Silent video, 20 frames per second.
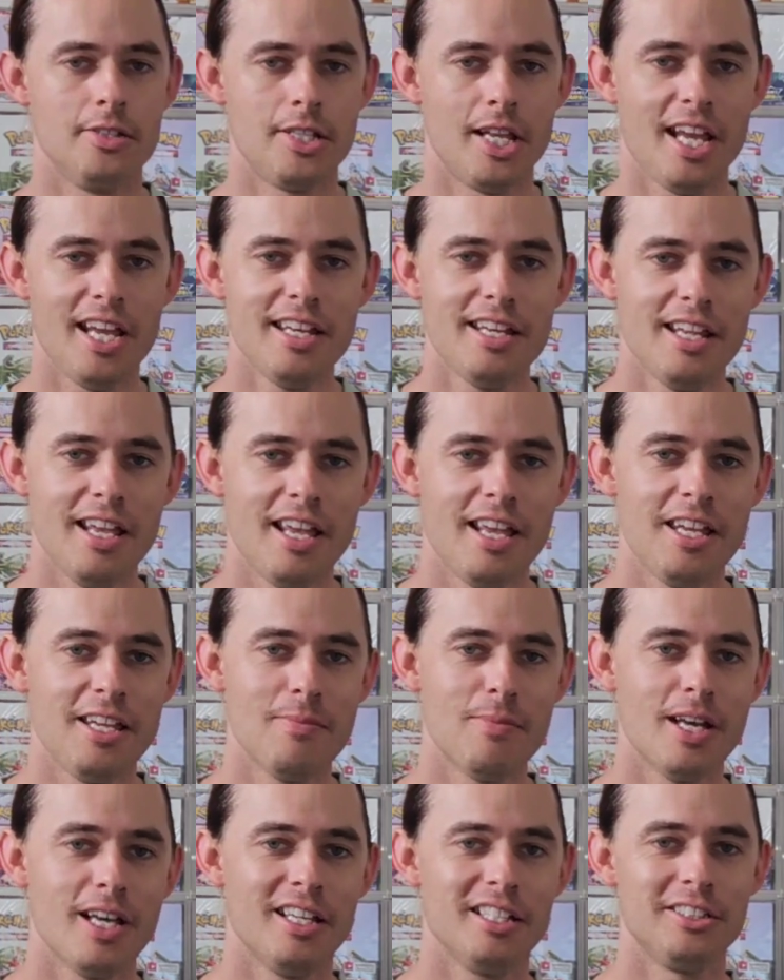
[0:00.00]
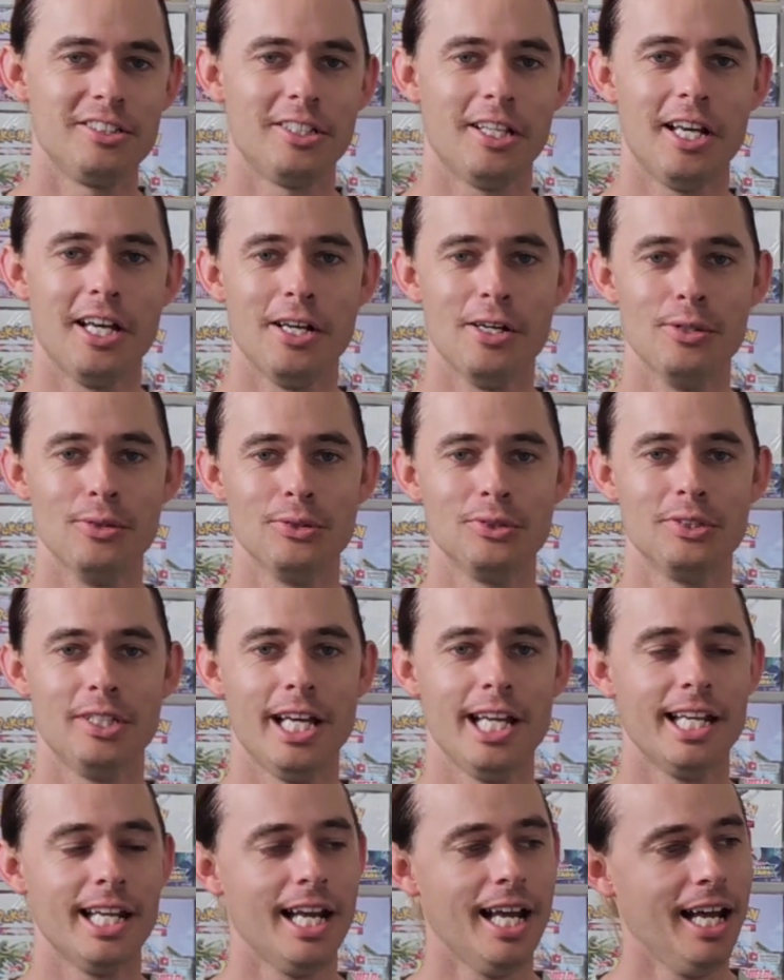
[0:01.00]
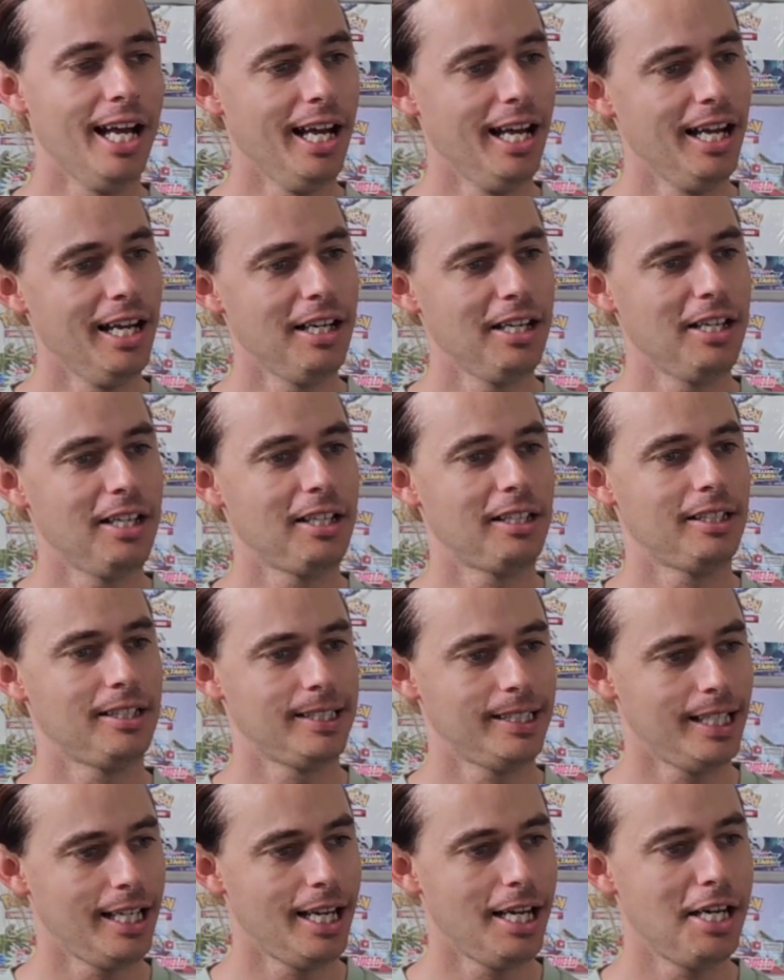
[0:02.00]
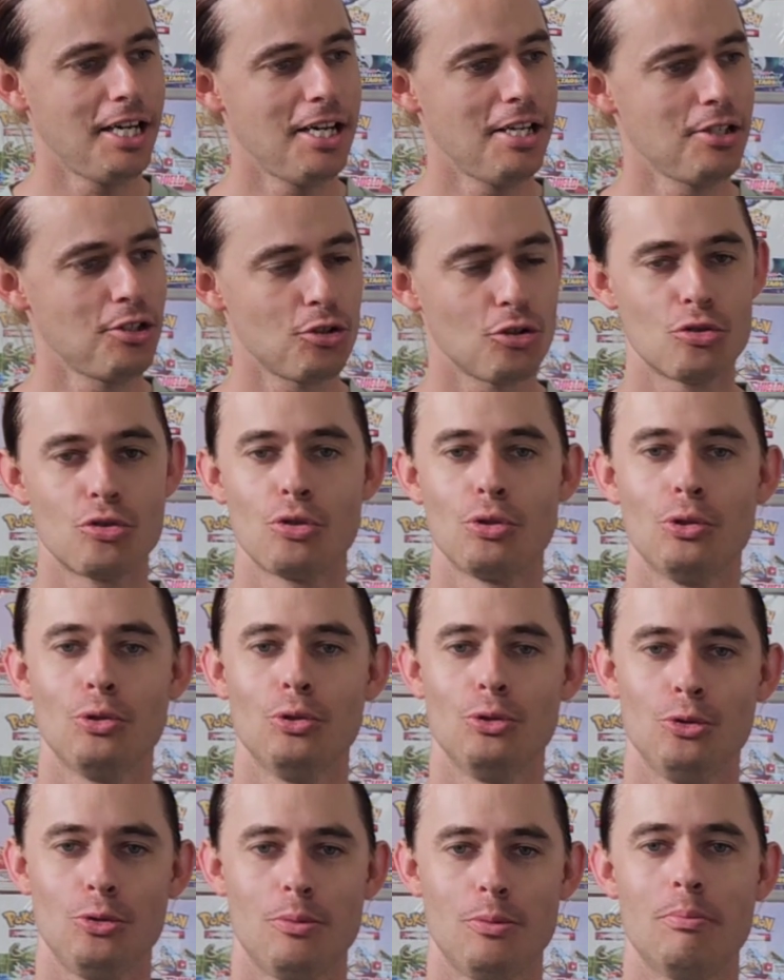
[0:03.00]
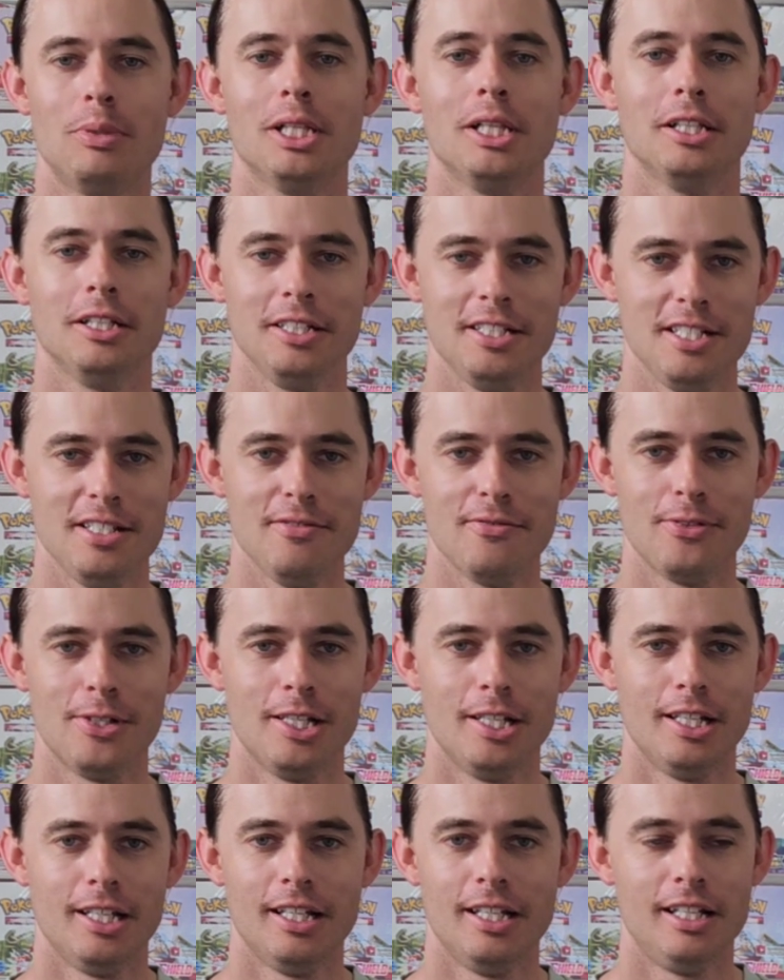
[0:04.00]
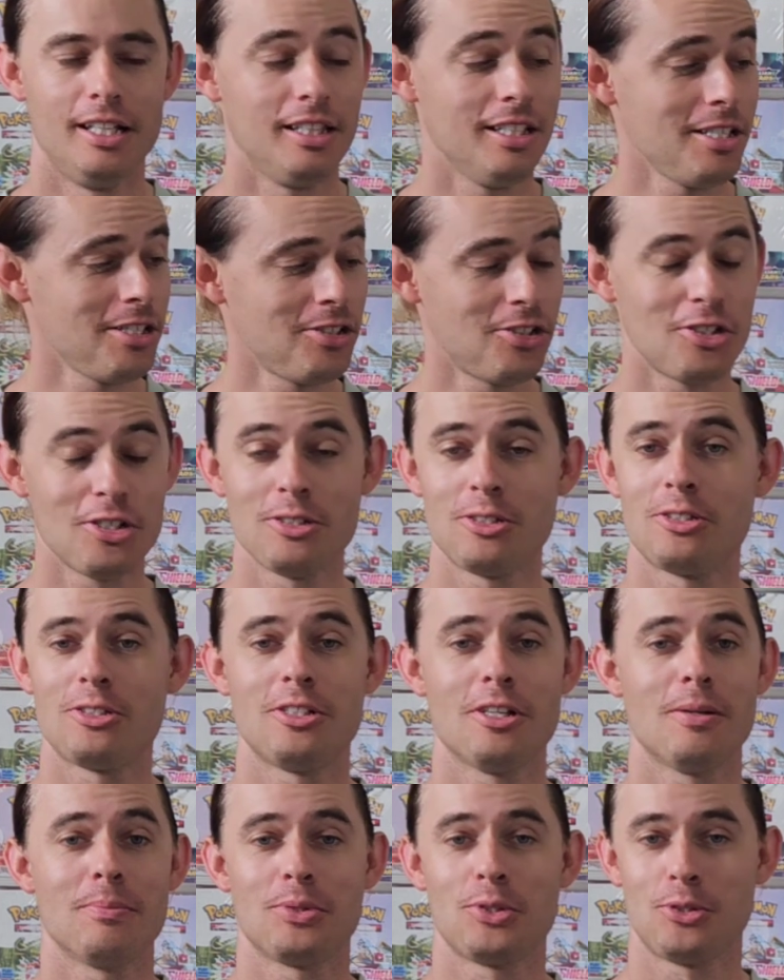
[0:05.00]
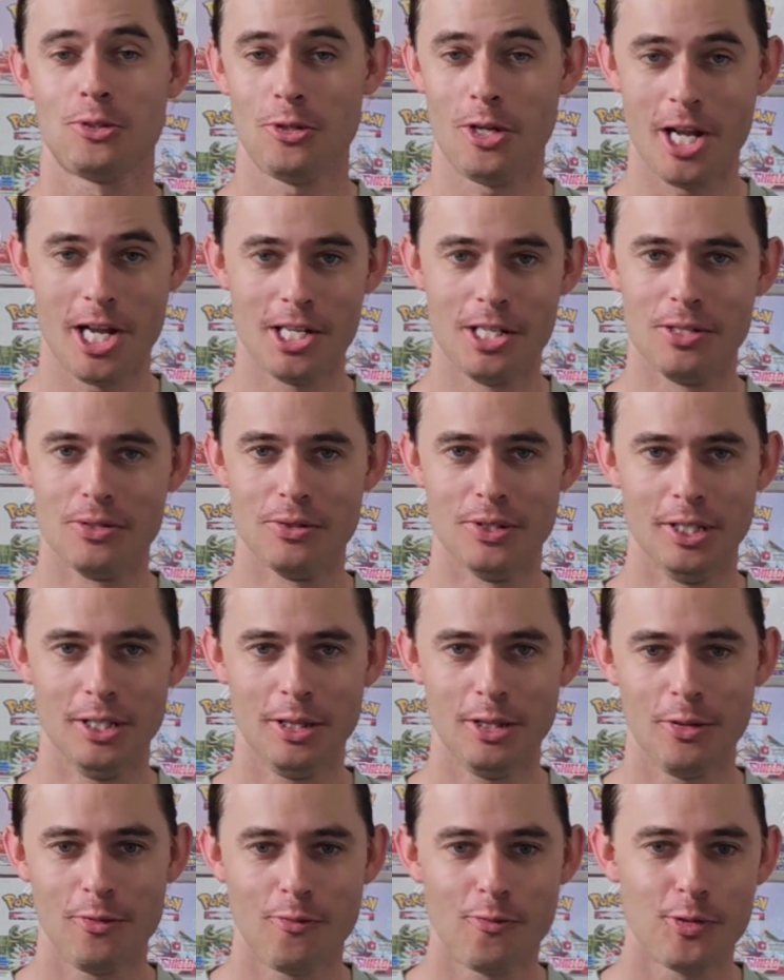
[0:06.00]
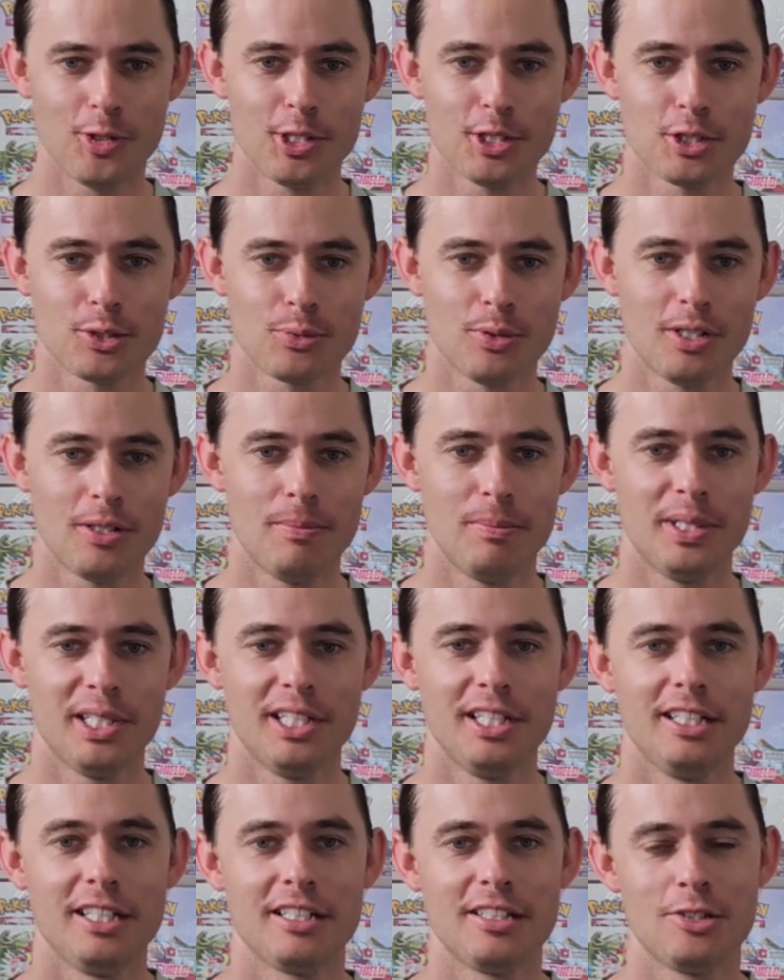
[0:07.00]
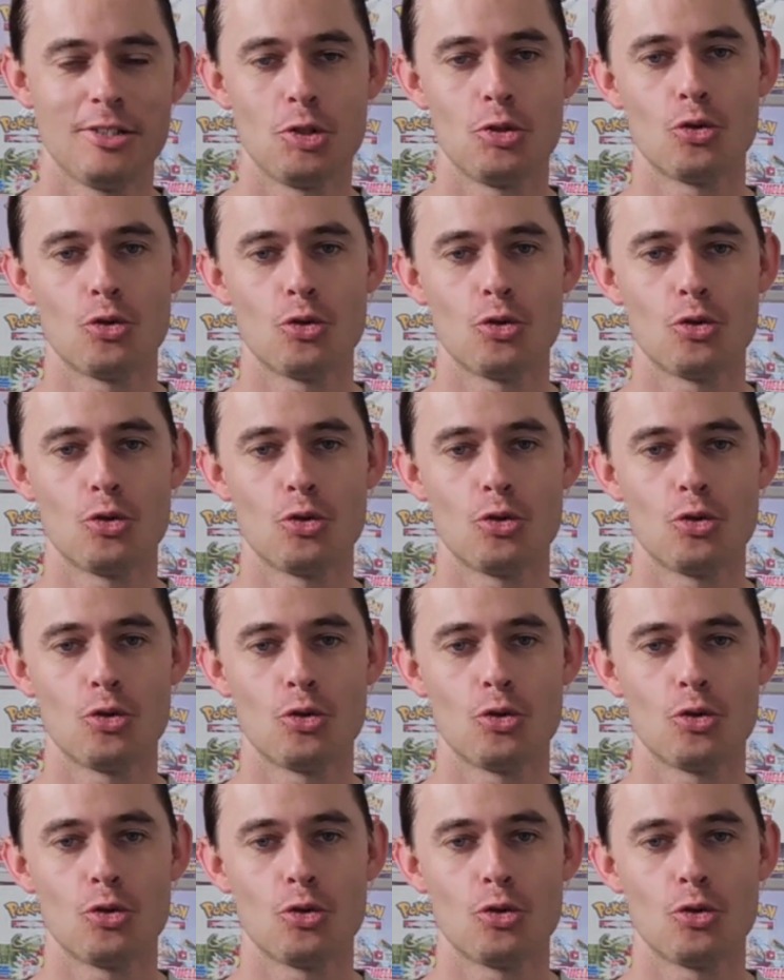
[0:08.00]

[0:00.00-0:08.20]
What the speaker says: 10 eBay sales that are hard to believe. Let's just jump straight into it. The first one being the